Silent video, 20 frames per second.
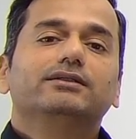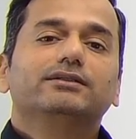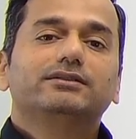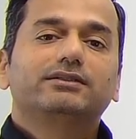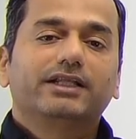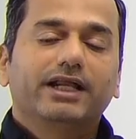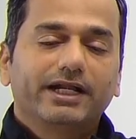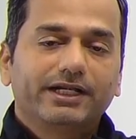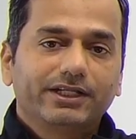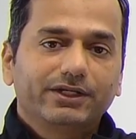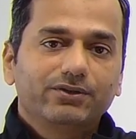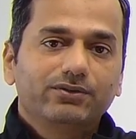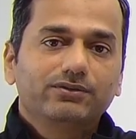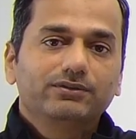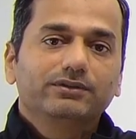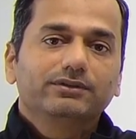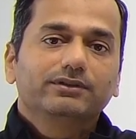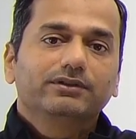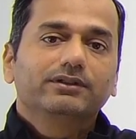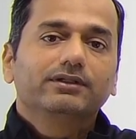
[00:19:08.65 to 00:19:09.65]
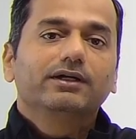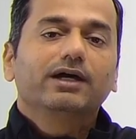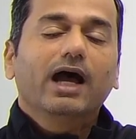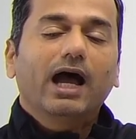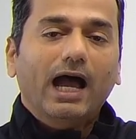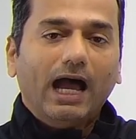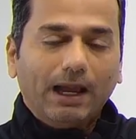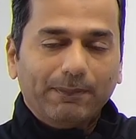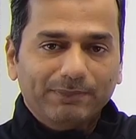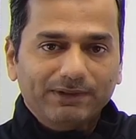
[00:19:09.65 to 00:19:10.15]
Stay tuned.
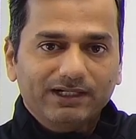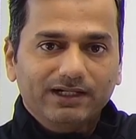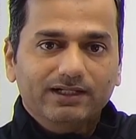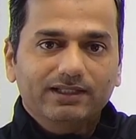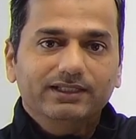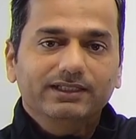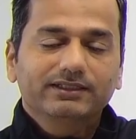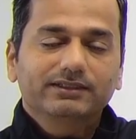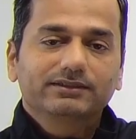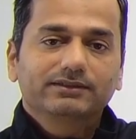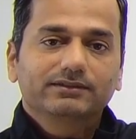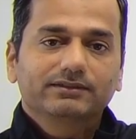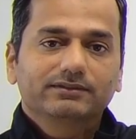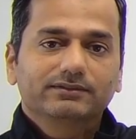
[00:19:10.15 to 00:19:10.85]
Happy learning.